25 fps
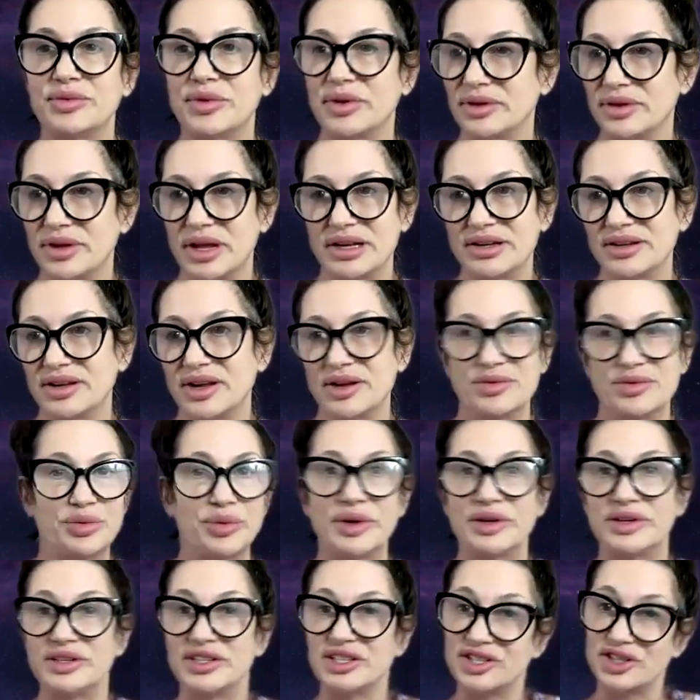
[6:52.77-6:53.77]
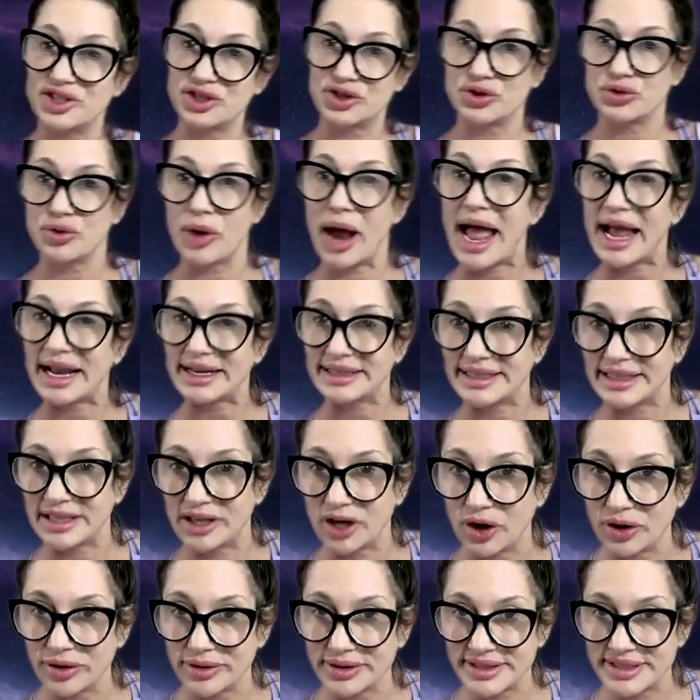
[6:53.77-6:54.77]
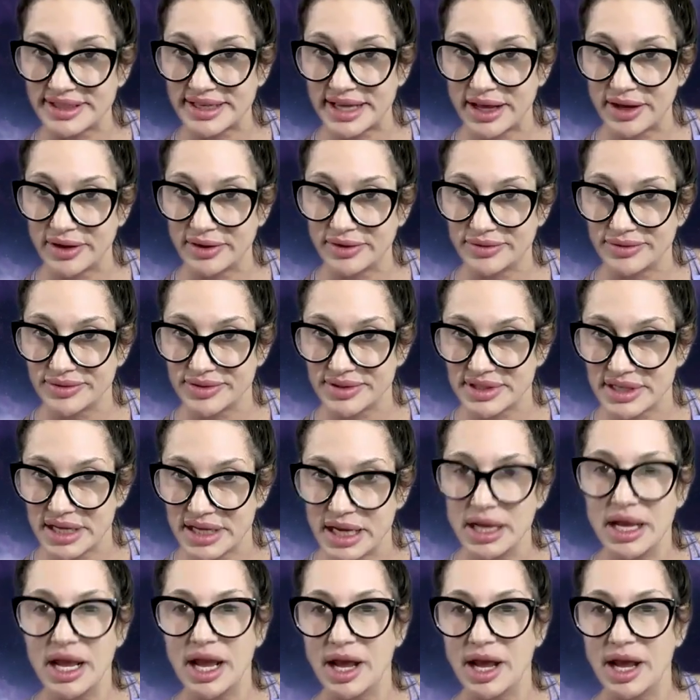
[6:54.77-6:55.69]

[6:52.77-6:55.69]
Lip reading: a lot of times we're distracting ourselves.